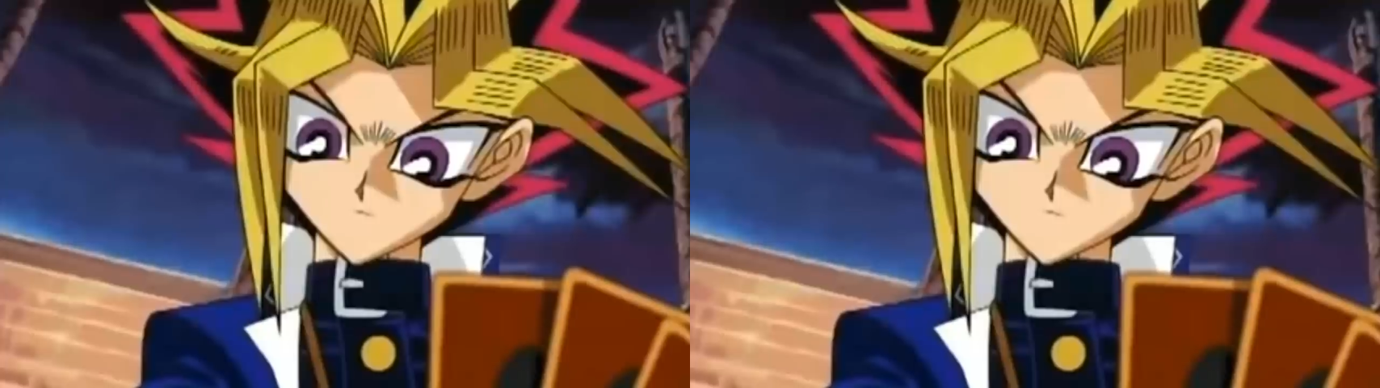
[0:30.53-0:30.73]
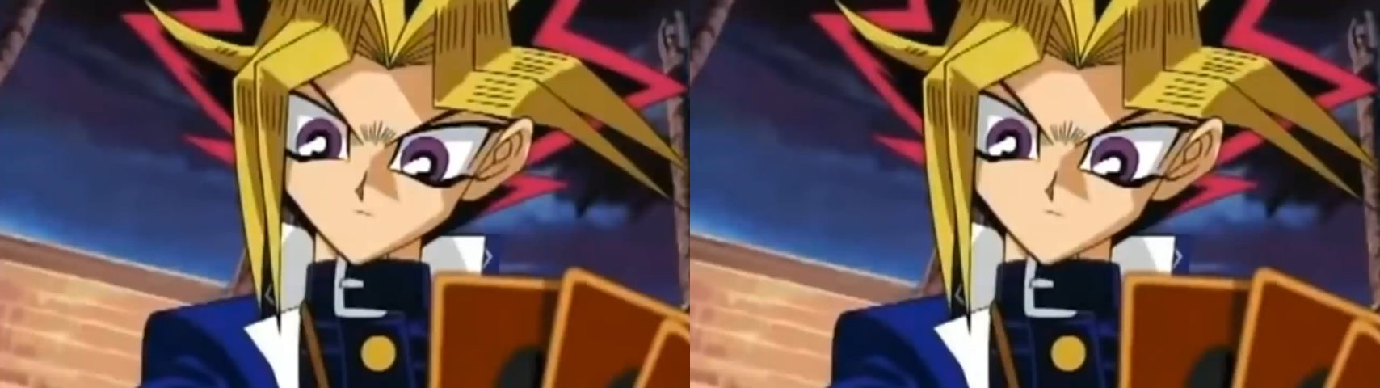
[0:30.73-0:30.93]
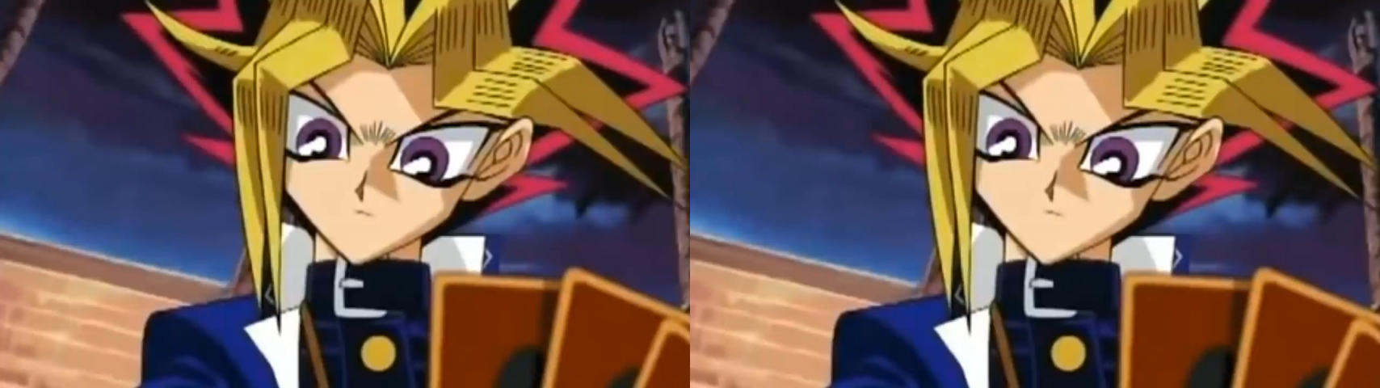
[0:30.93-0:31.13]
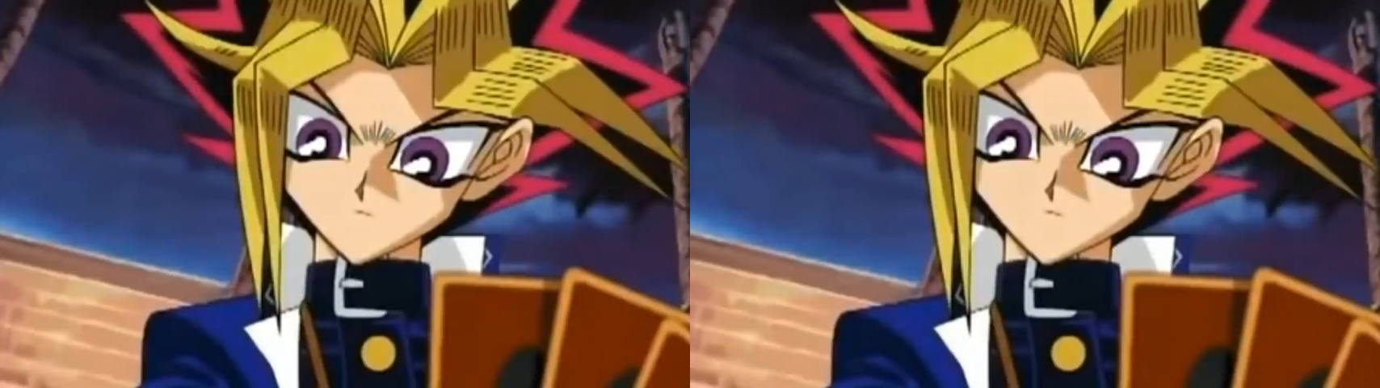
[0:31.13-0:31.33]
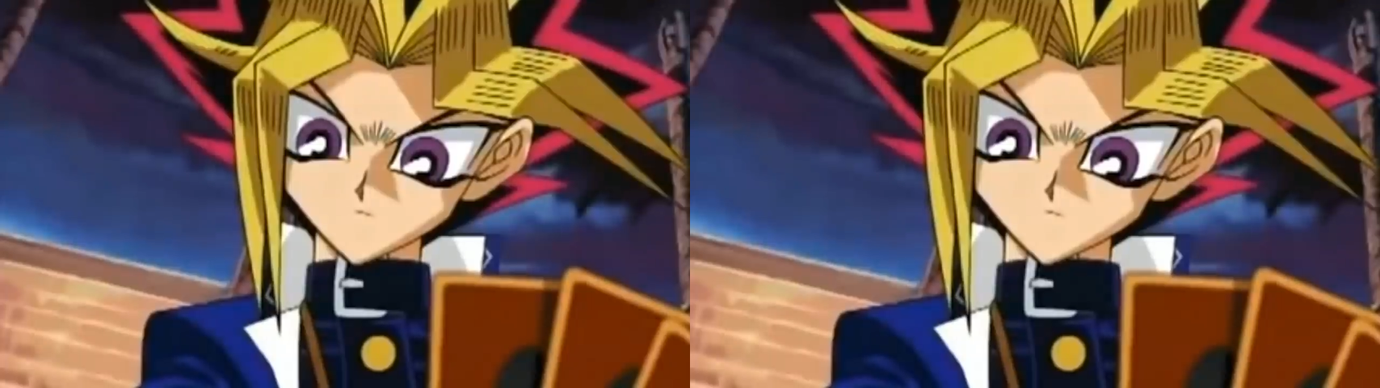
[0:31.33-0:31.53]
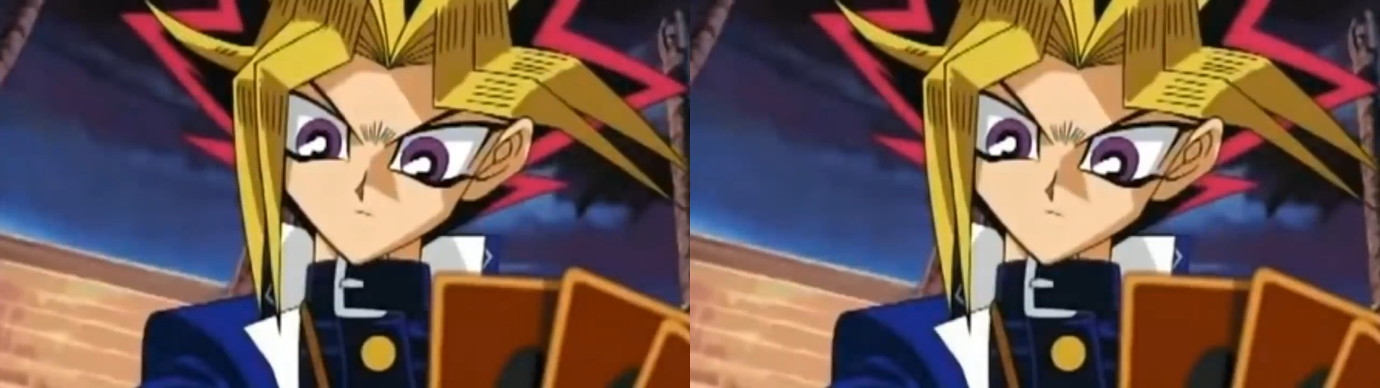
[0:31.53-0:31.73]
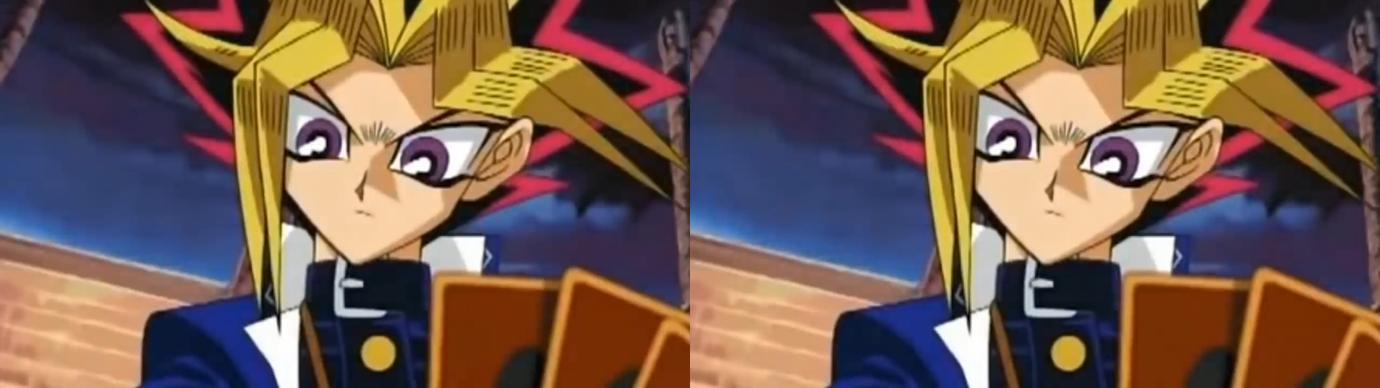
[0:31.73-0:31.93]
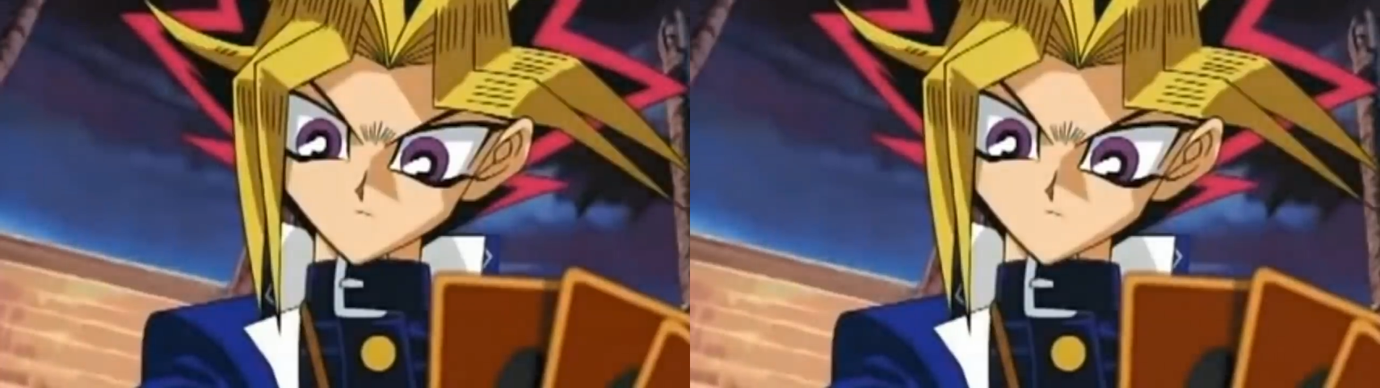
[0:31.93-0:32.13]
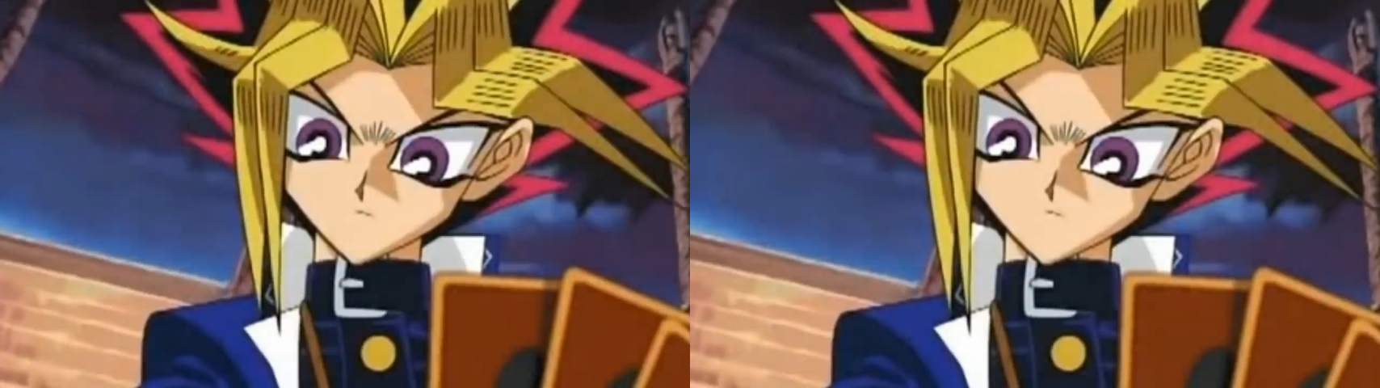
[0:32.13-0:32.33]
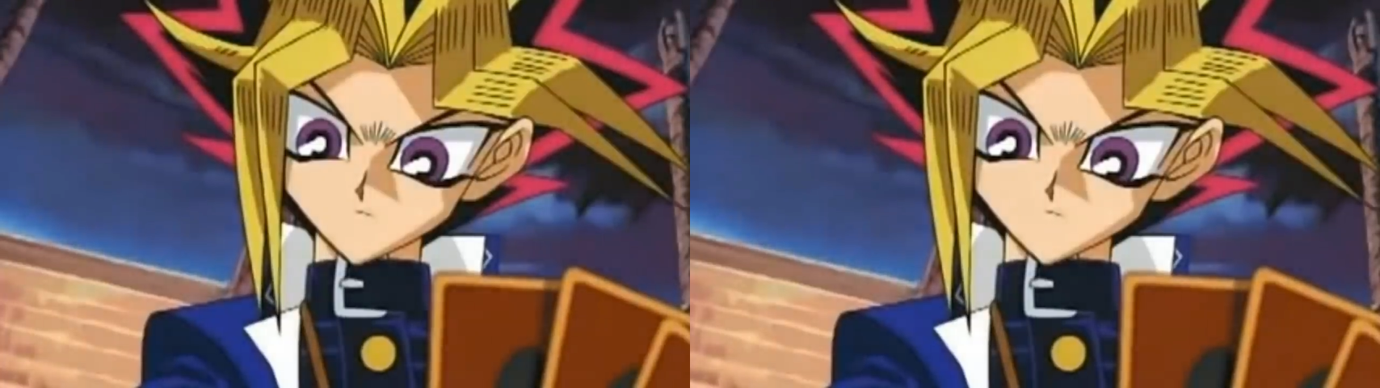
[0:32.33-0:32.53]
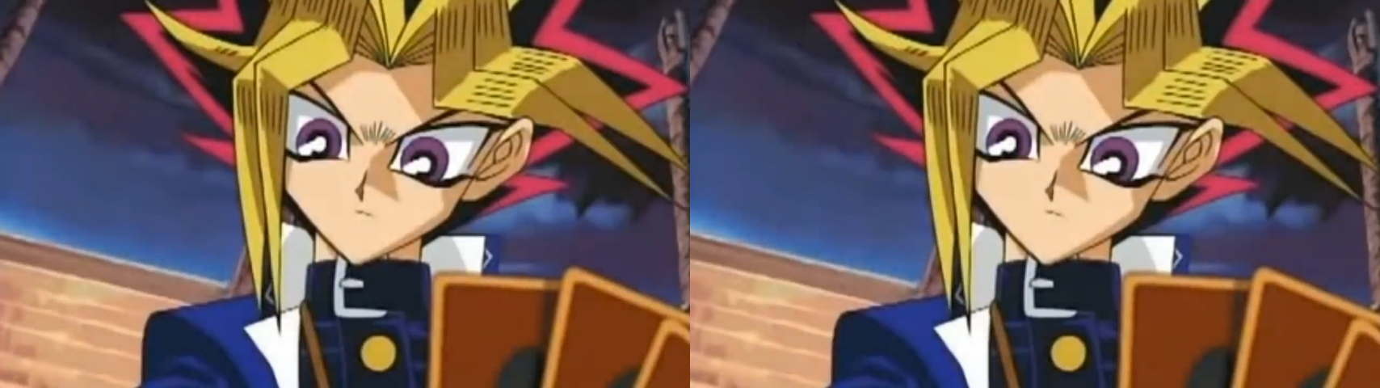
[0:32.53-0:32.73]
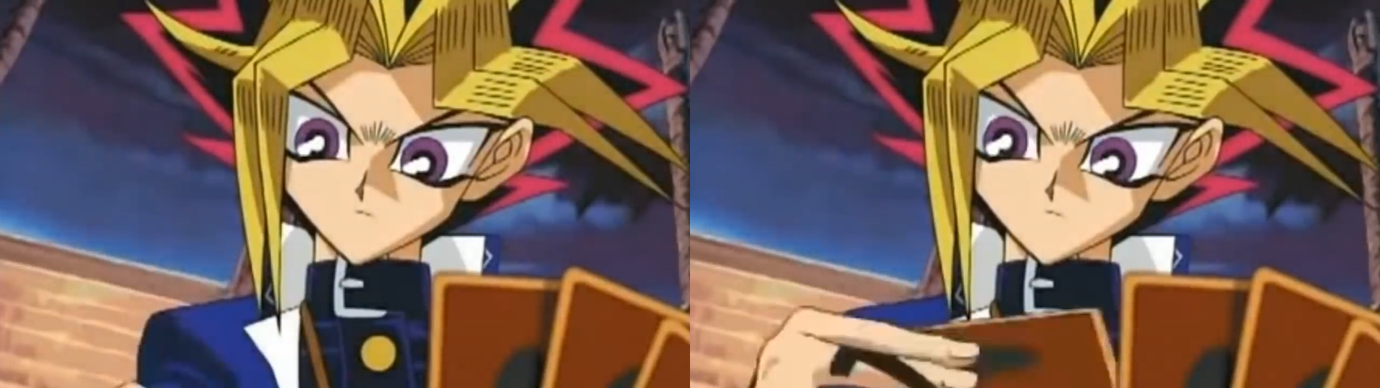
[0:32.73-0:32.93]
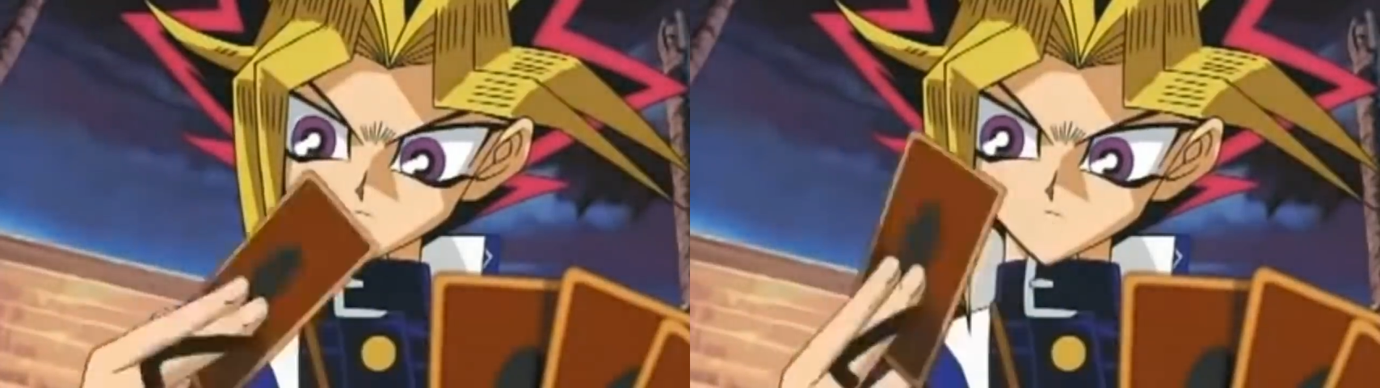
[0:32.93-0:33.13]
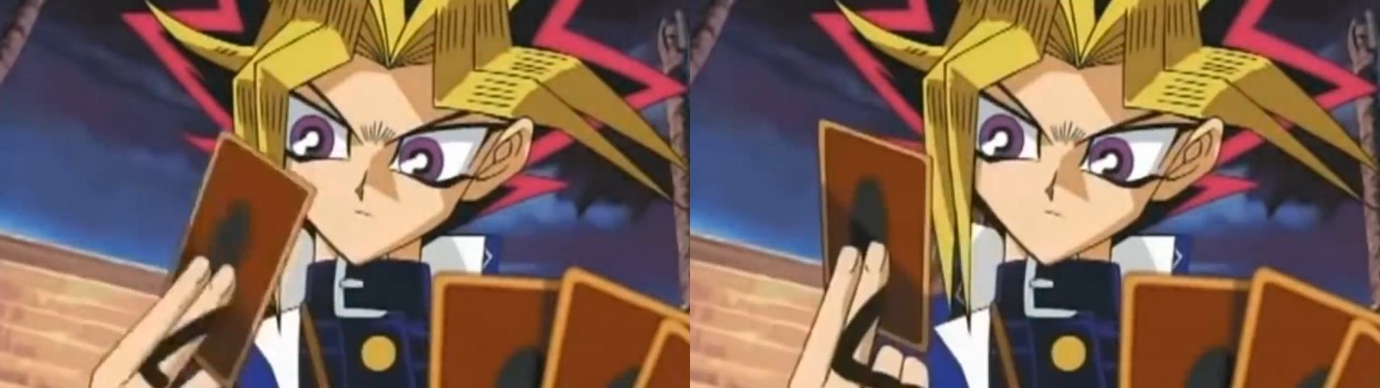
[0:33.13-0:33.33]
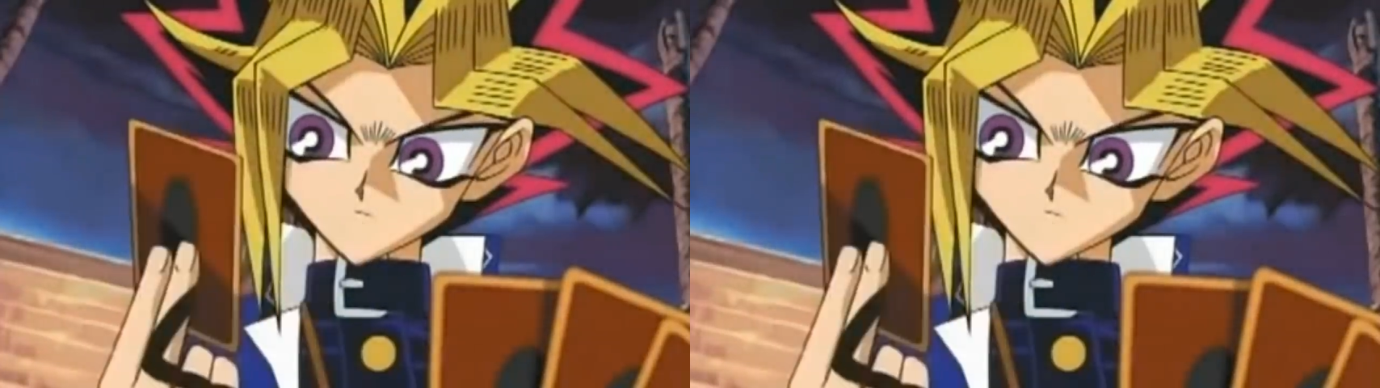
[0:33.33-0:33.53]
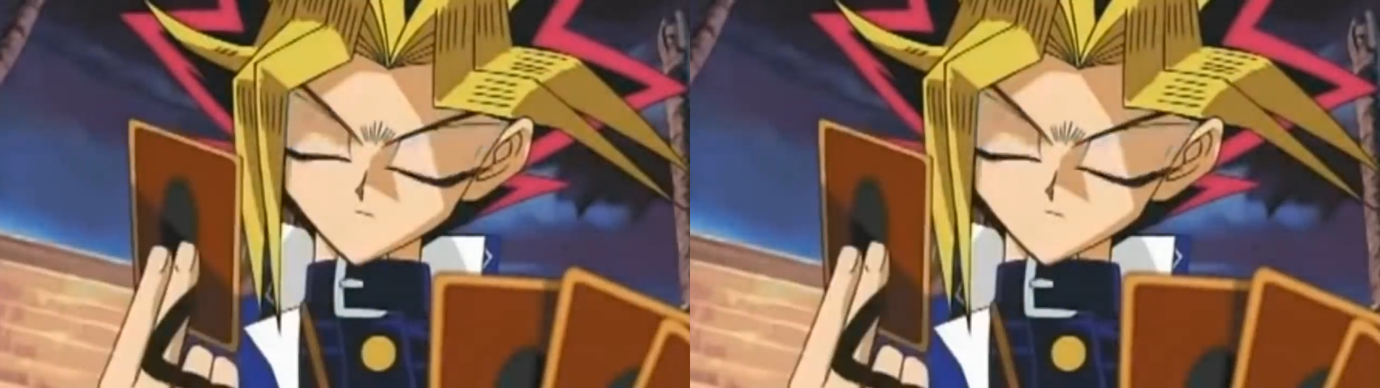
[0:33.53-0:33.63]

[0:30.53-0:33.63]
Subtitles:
Nobody's mouth can be seen.